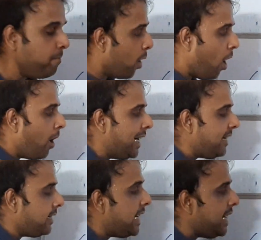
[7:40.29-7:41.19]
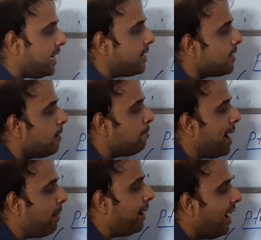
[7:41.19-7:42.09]
all it need is
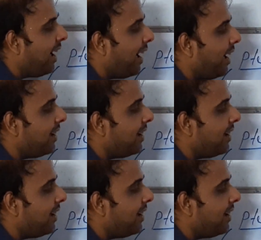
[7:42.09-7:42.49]
PABA.